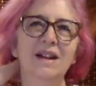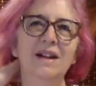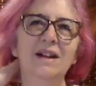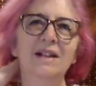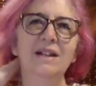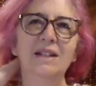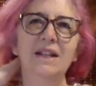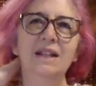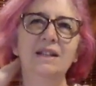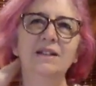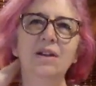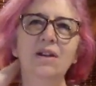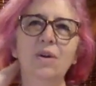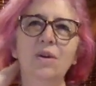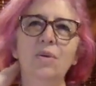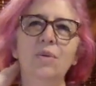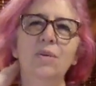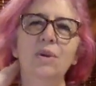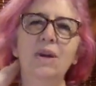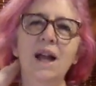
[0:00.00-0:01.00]
then
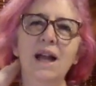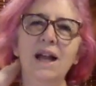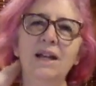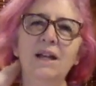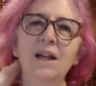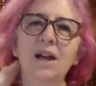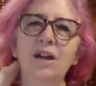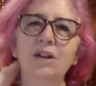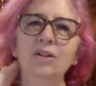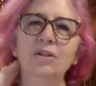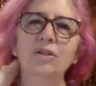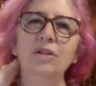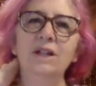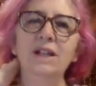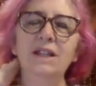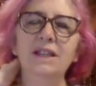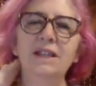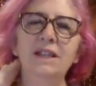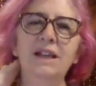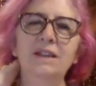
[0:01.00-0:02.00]
go kind of
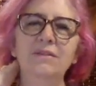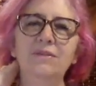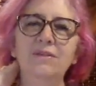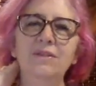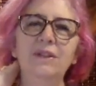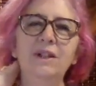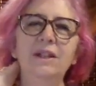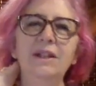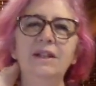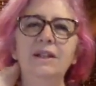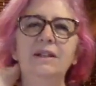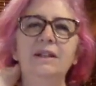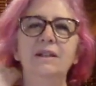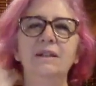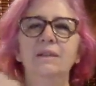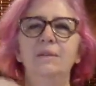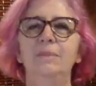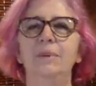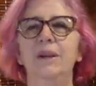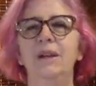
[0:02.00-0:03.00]
underneath that feeling a little
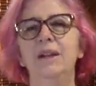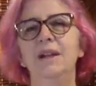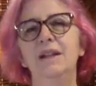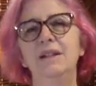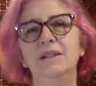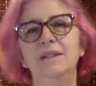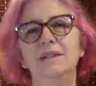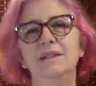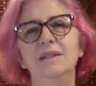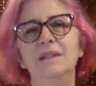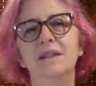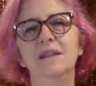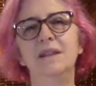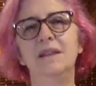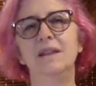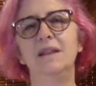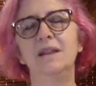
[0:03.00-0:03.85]
bit and see.